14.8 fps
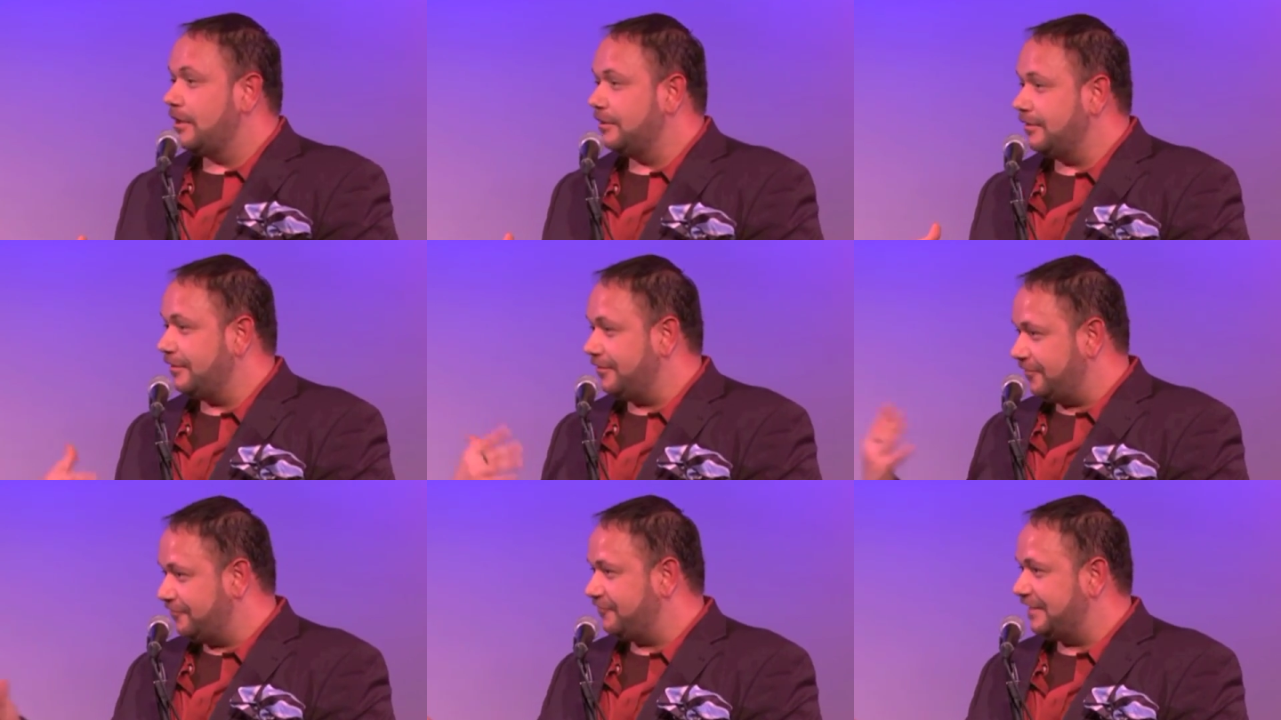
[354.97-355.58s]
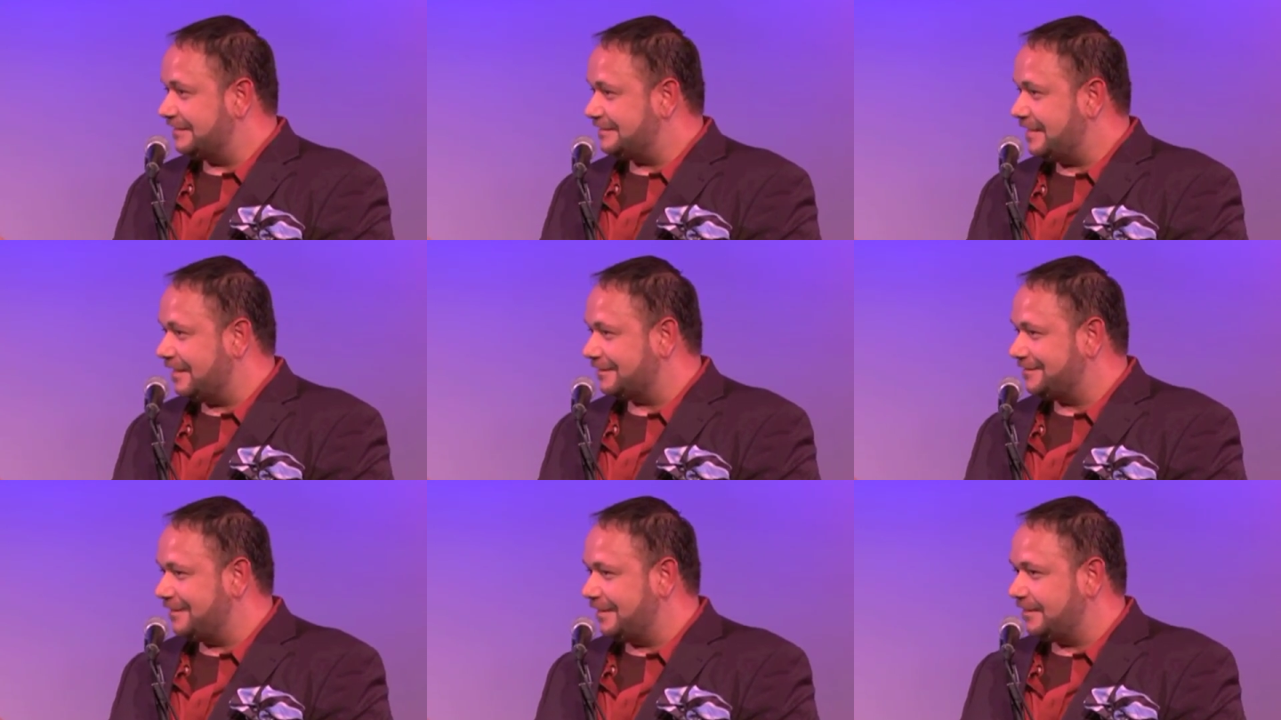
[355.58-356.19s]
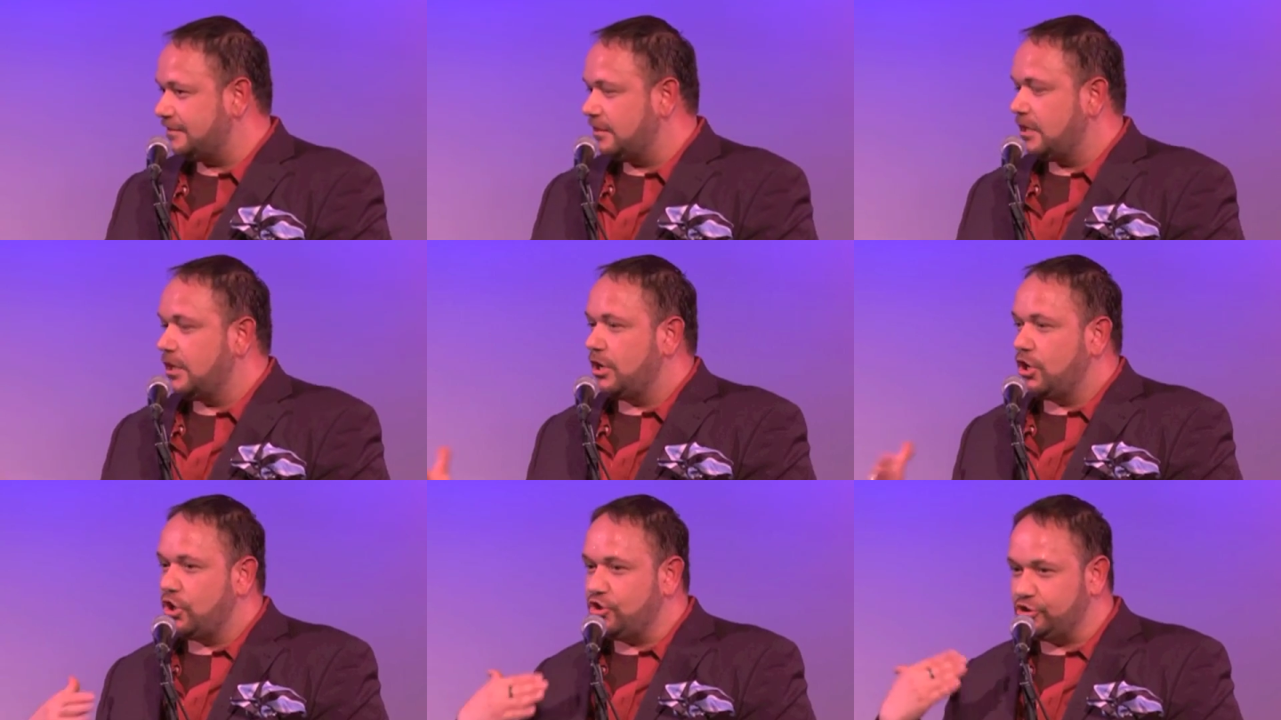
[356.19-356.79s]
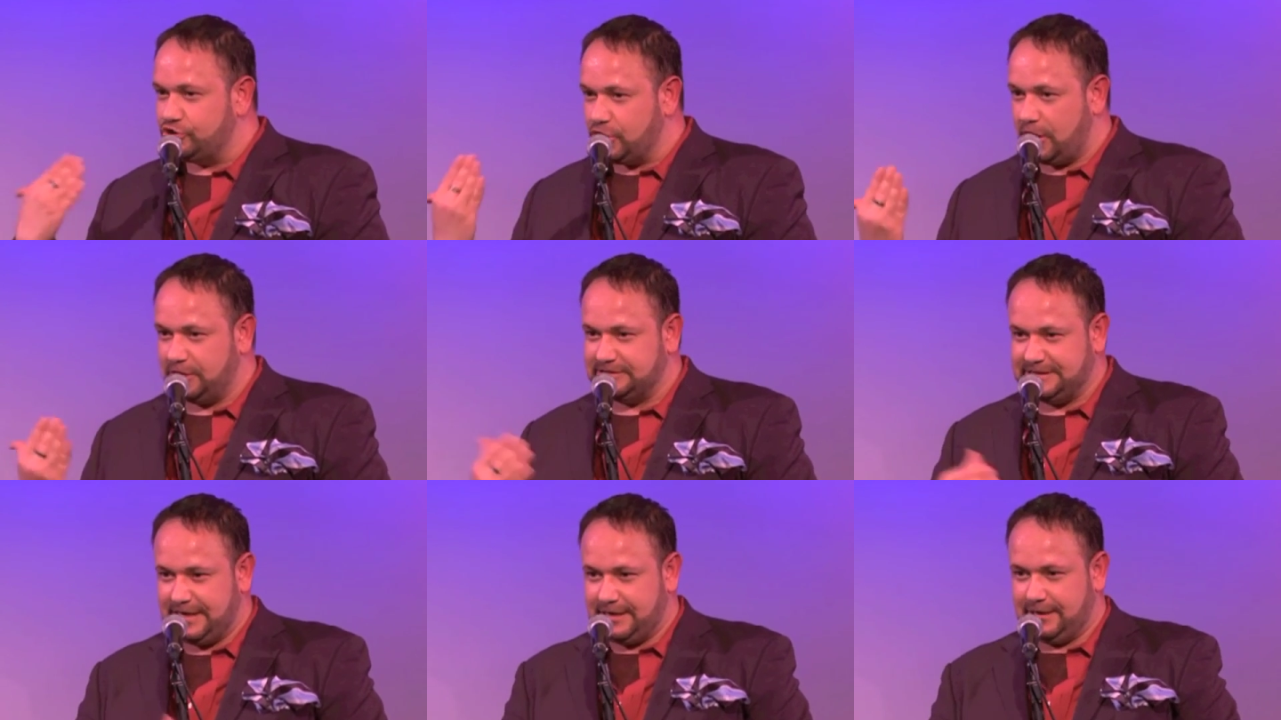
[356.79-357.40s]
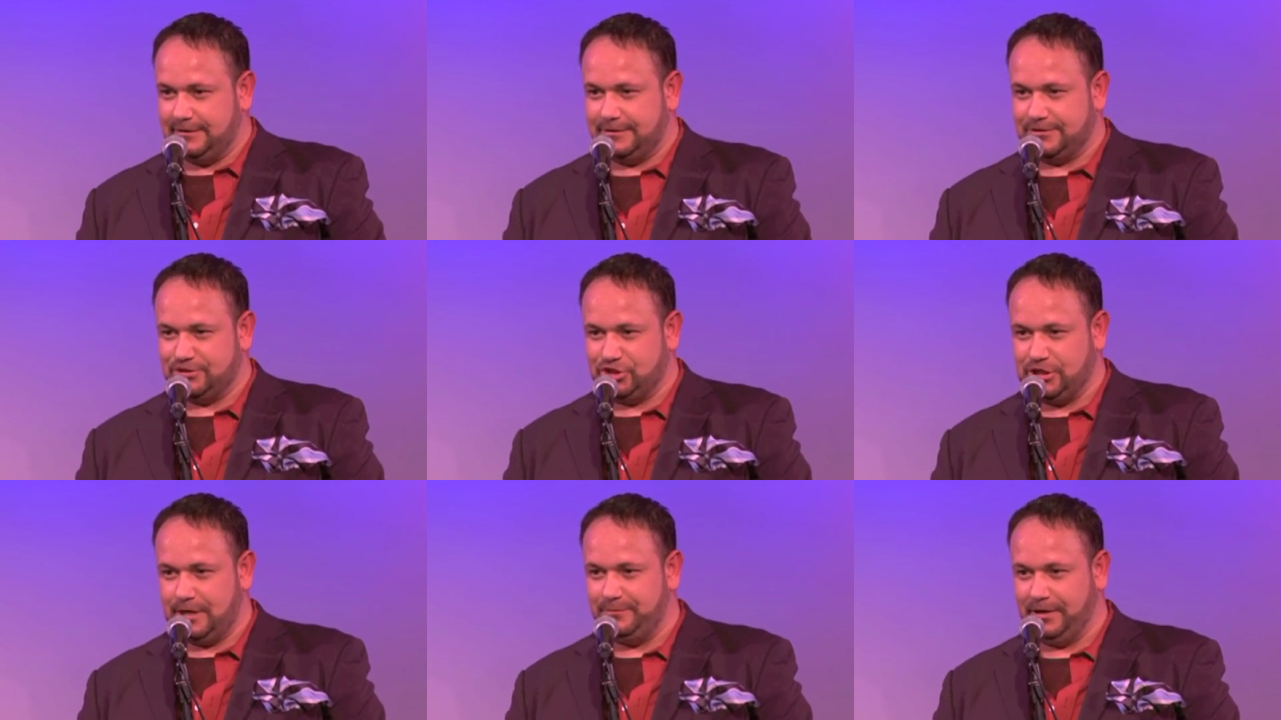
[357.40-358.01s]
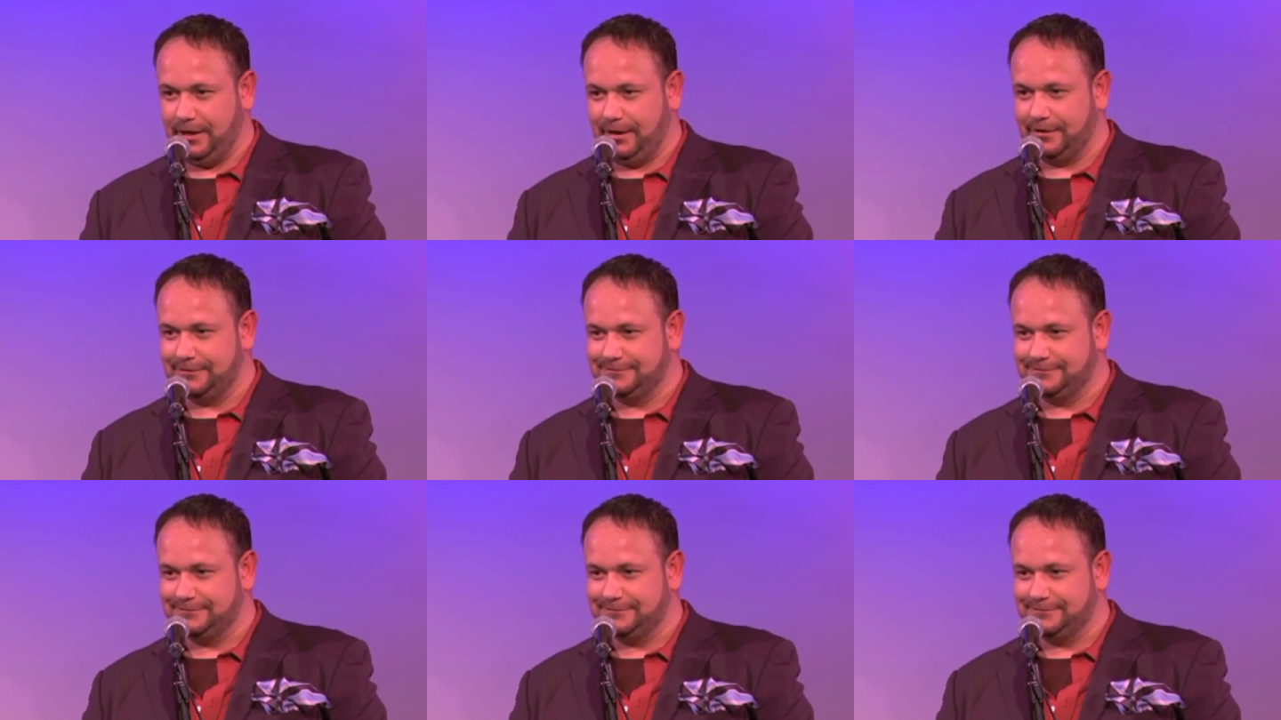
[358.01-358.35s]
the vet tech said, your dog's getting a little chubby.